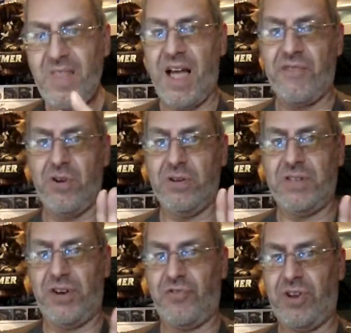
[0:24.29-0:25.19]
I've got to
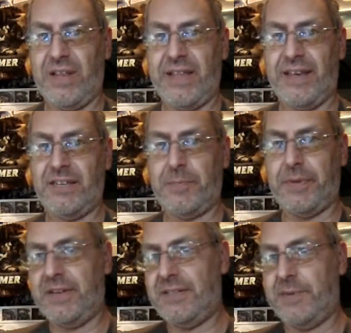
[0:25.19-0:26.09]
a really nice
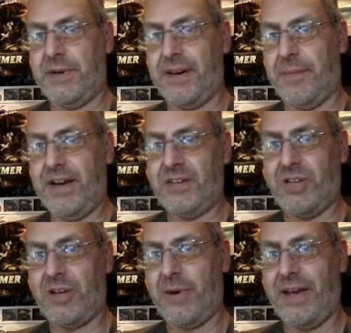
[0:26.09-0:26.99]
place where I'm
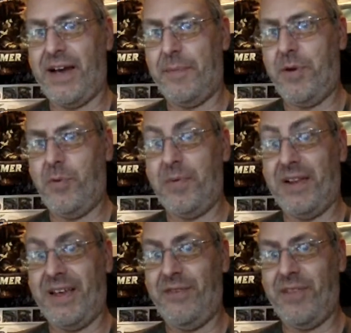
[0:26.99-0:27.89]
actually quite happy with my
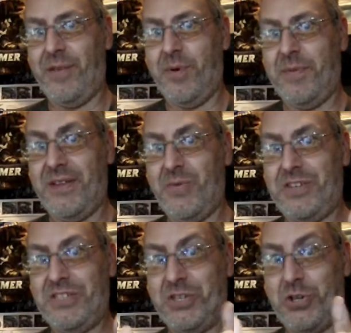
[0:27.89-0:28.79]
life at the moment,
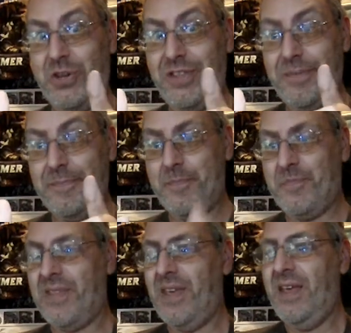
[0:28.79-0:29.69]
which is good.
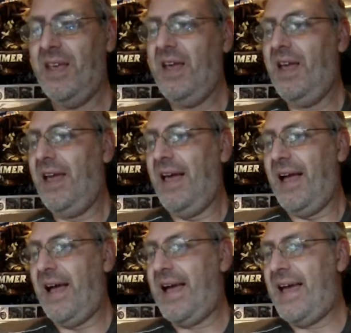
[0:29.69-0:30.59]

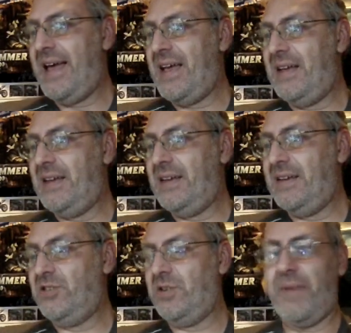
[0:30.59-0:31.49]

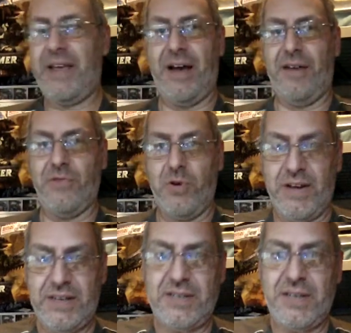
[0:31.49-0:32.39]
And you might have
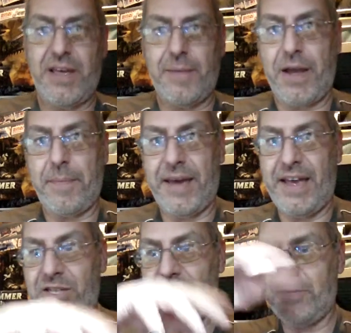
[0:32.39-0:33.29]
noticed that my
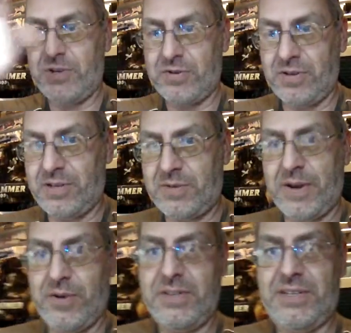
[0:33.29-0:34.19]
bench, I'm just going to
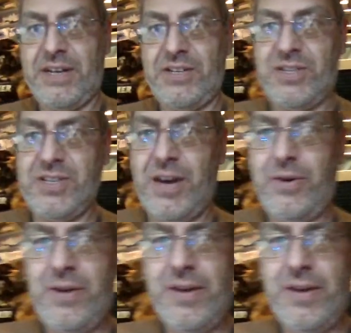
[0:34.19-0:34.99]
swing onto it just now.